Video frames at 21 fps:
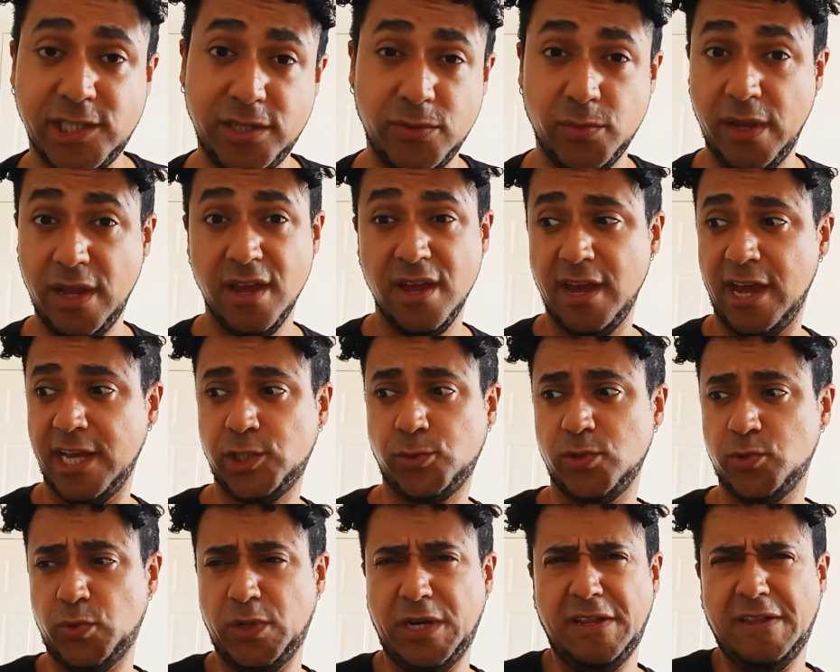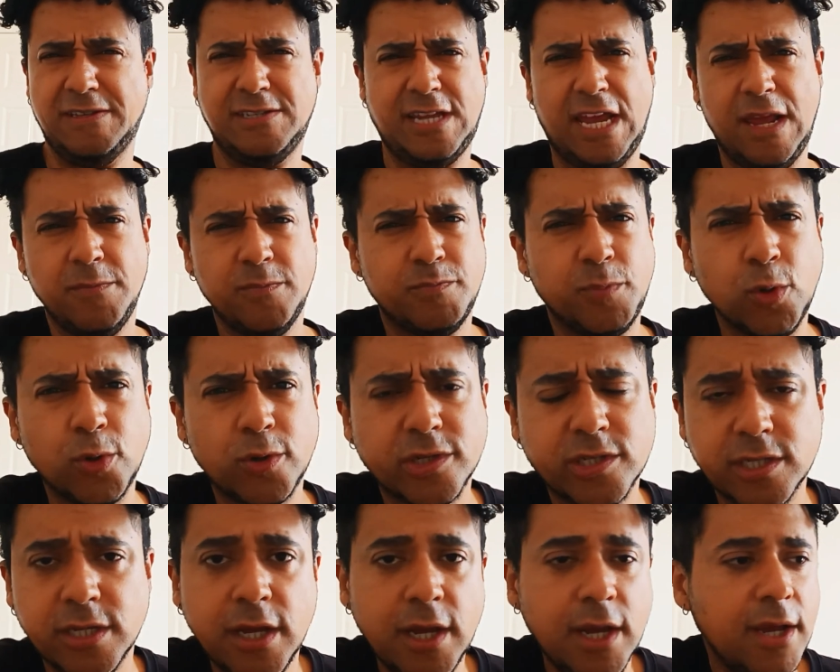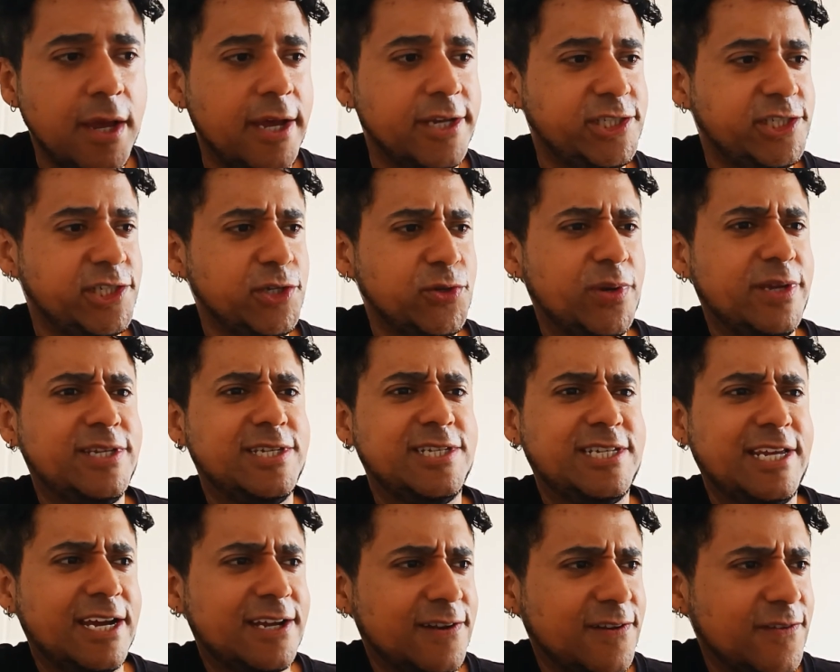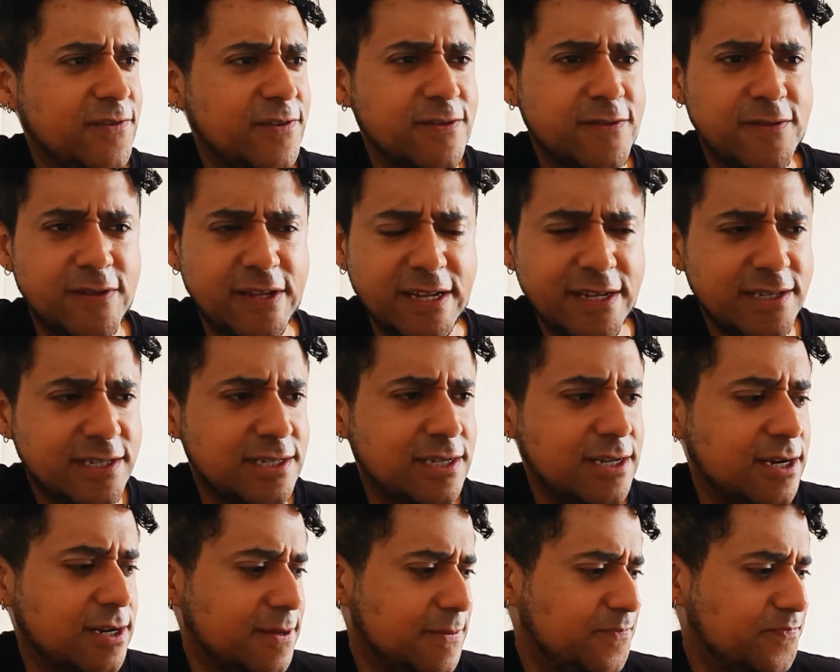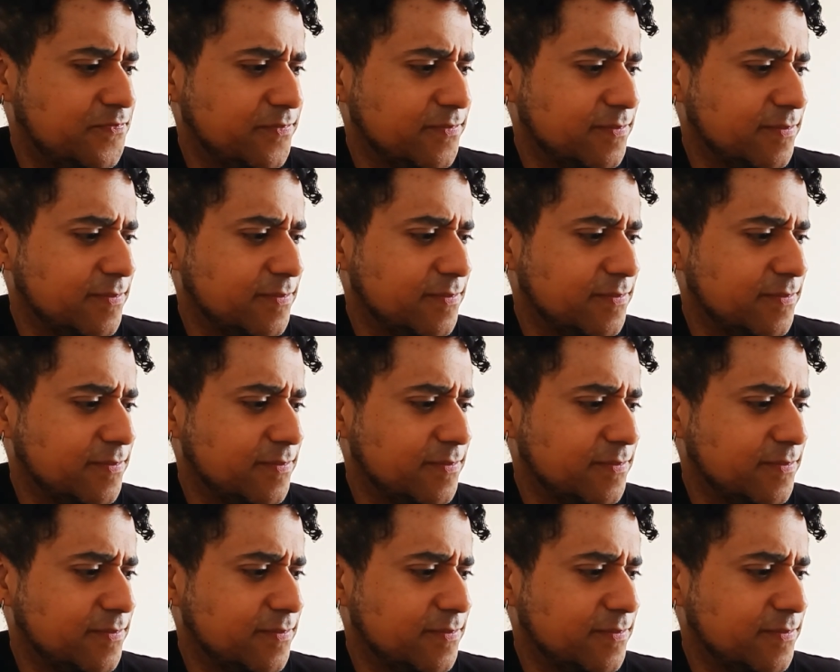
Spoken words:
She was reading the same books, and she knew exactly the things that I